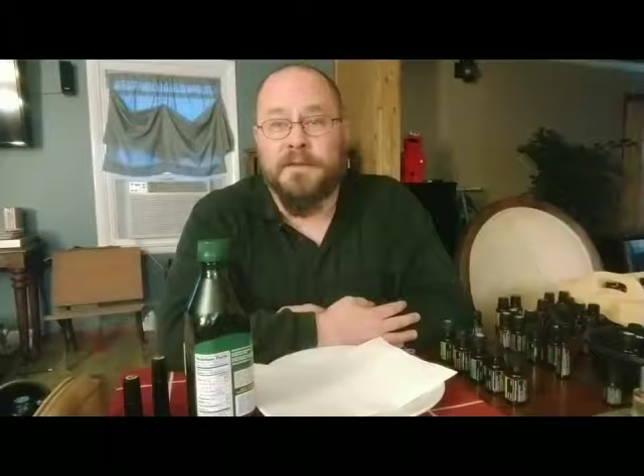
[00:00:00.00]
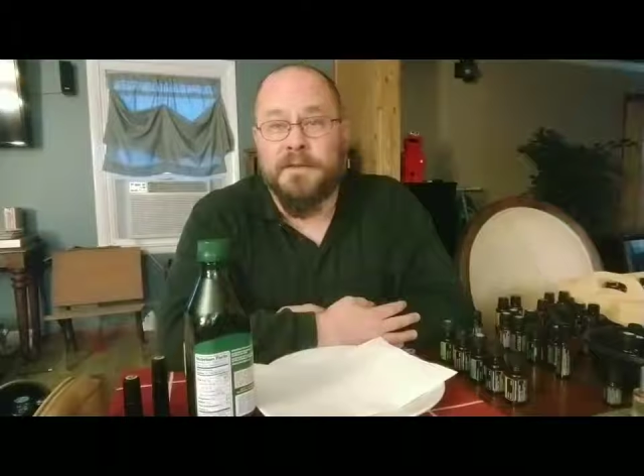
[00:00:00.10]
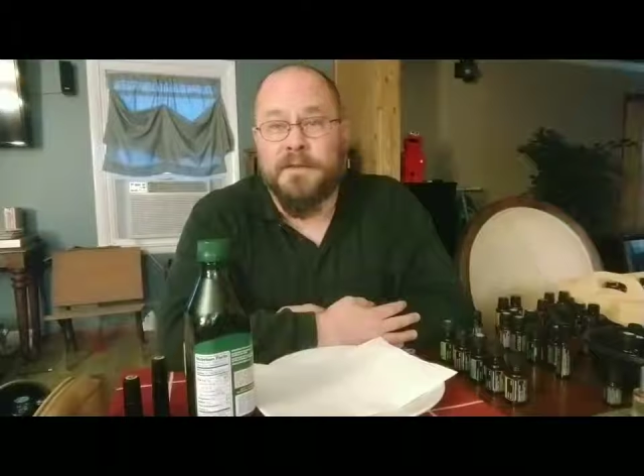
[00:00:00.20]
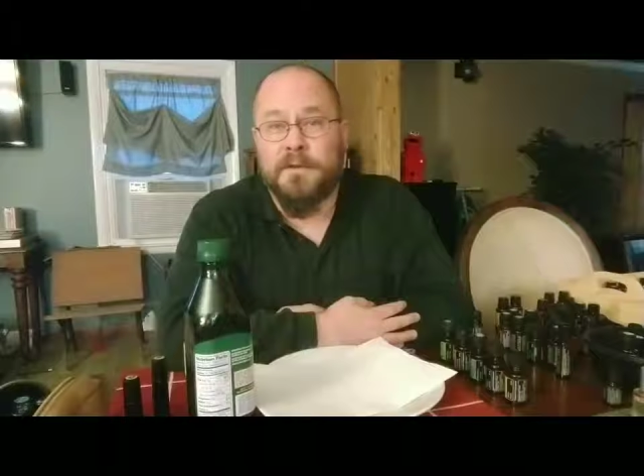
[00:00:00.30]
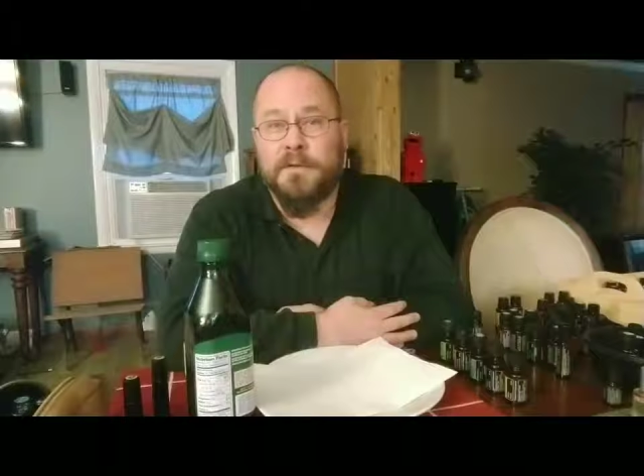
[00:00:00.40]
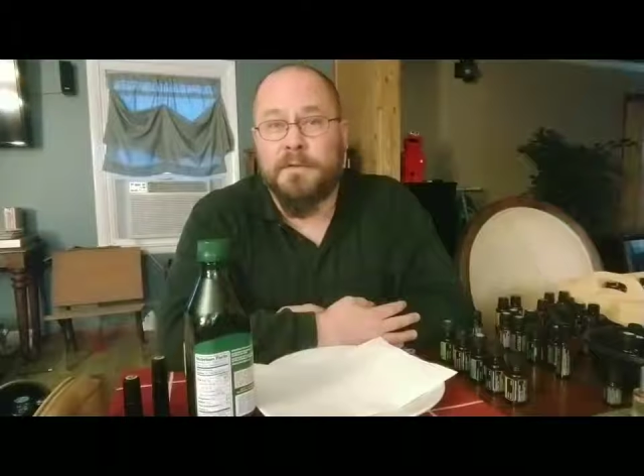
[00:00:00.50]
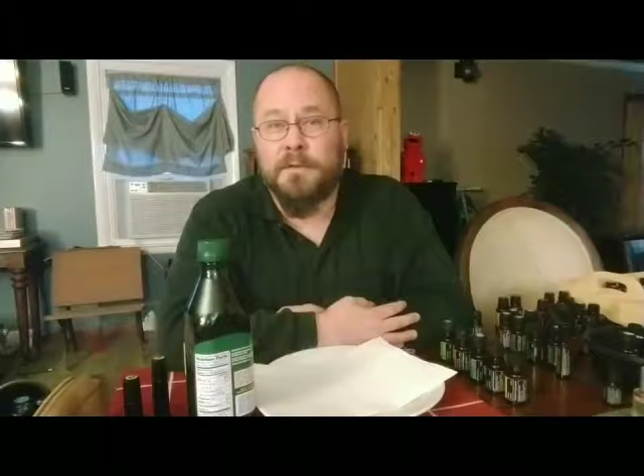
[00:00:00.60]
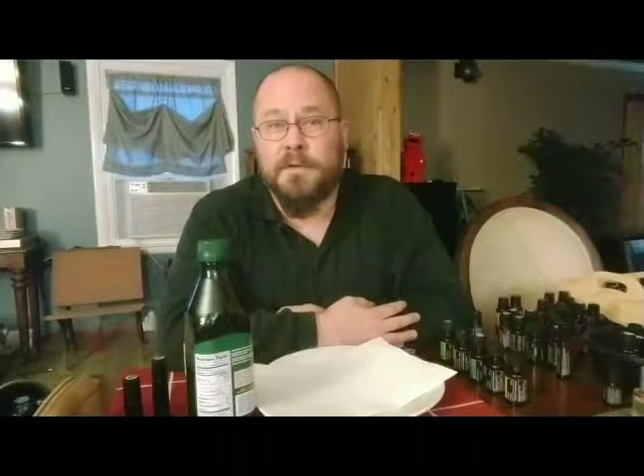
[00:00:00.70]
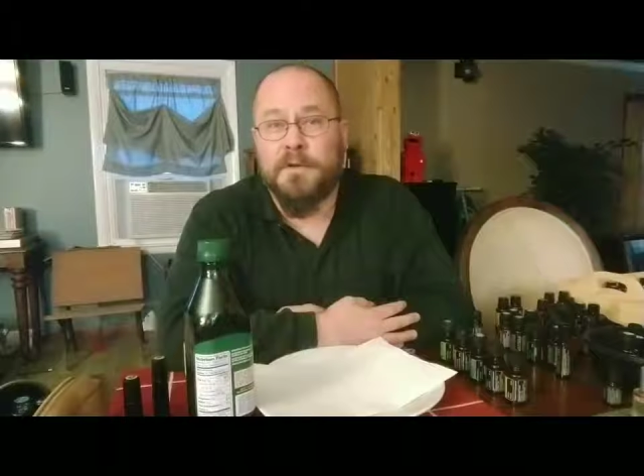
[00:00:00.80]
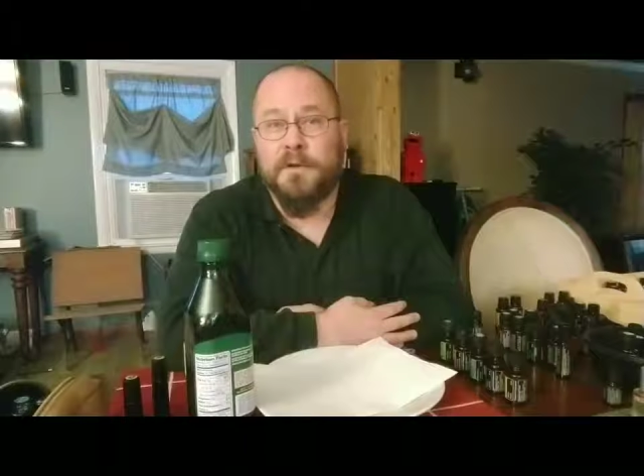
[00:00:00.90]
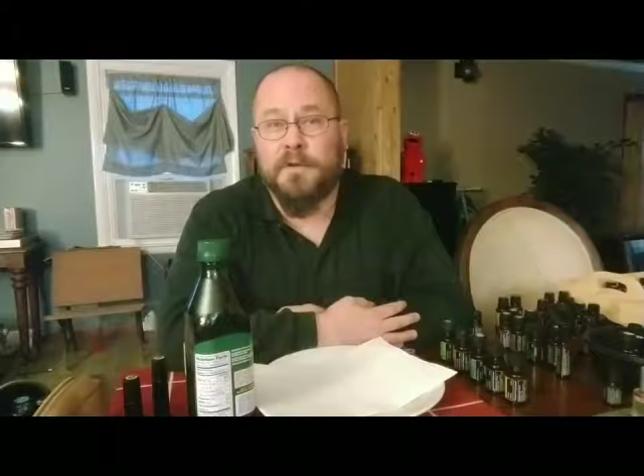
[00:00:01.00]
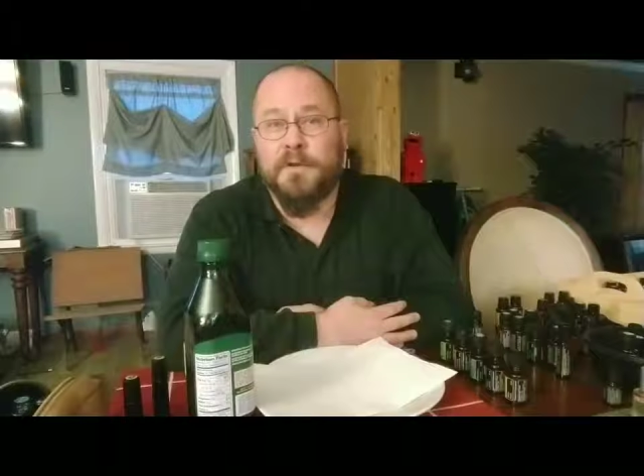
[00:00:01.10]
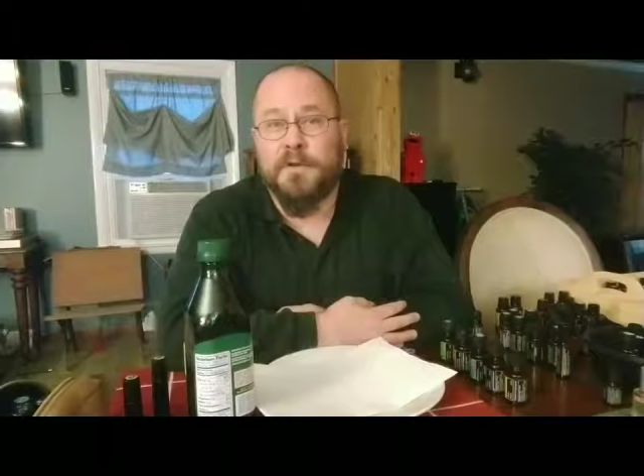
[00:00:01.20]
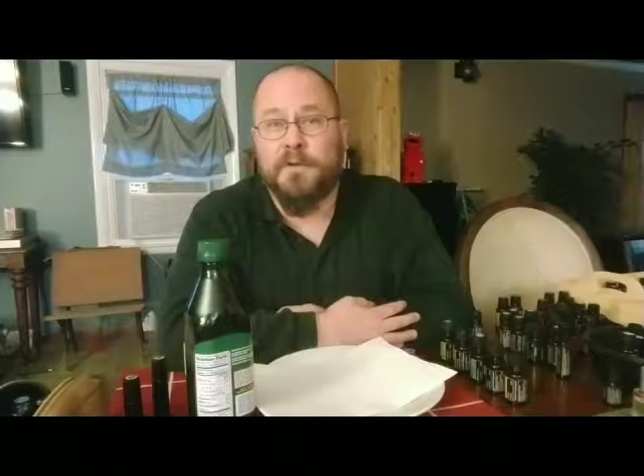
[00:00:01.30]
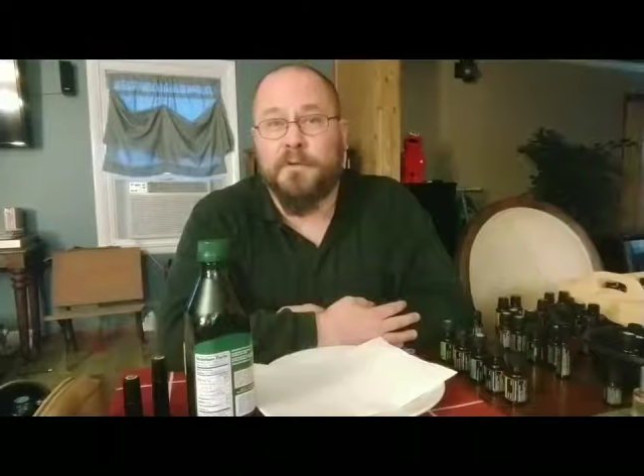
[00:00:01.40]
gets used to, so
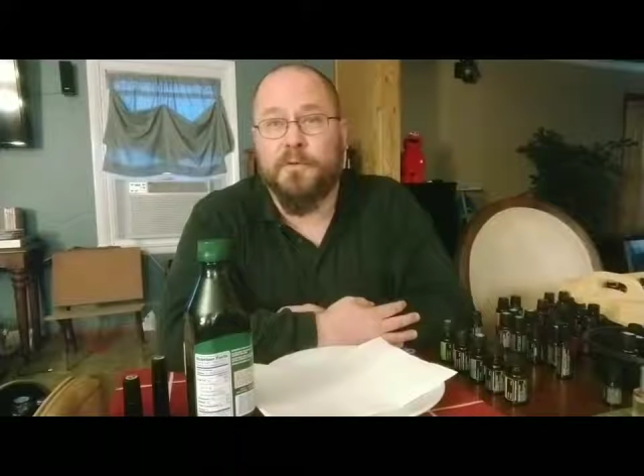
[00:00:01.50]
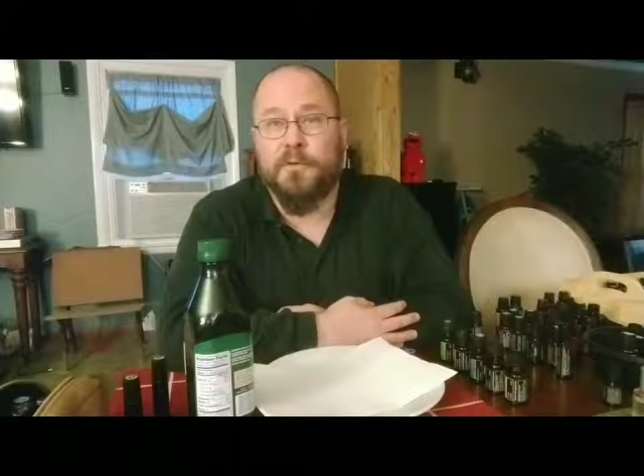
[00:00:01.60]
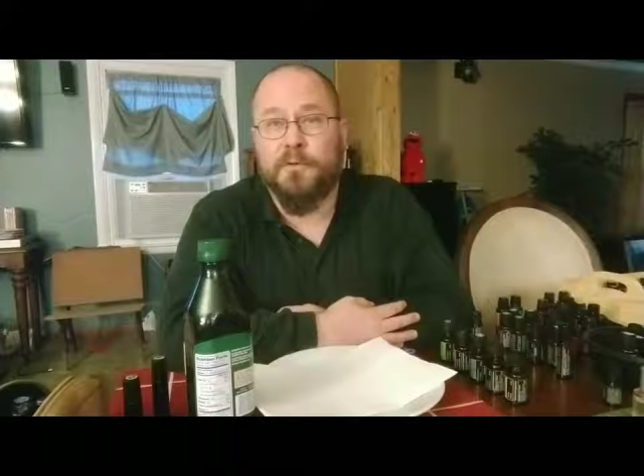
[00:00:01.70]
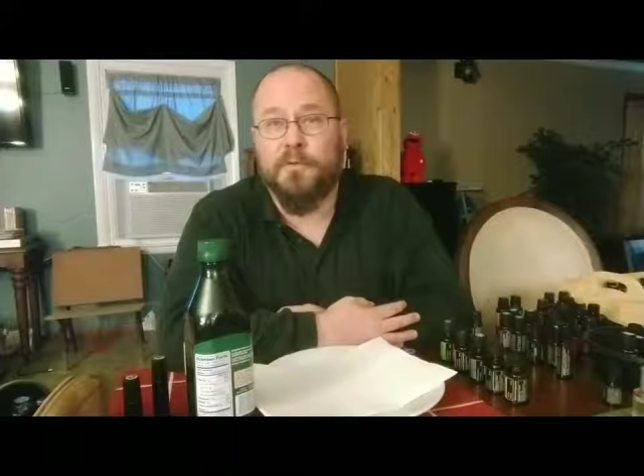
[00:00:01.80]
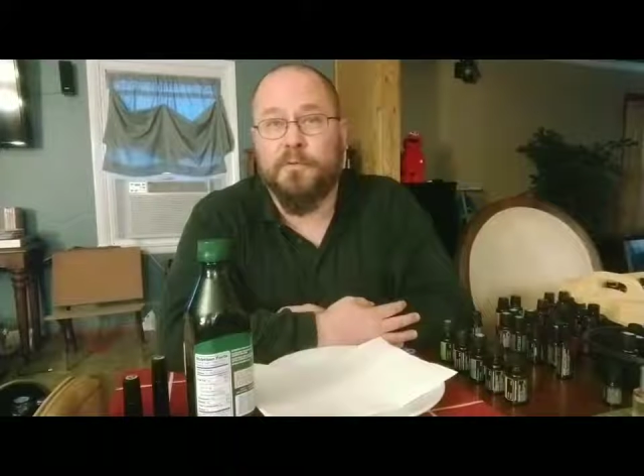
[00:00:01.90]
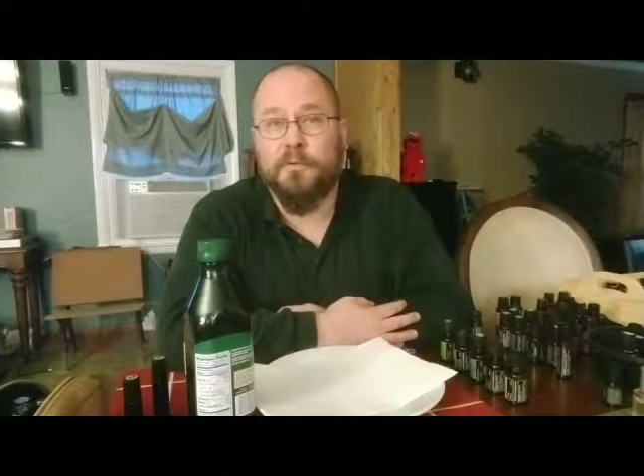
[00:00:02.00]
to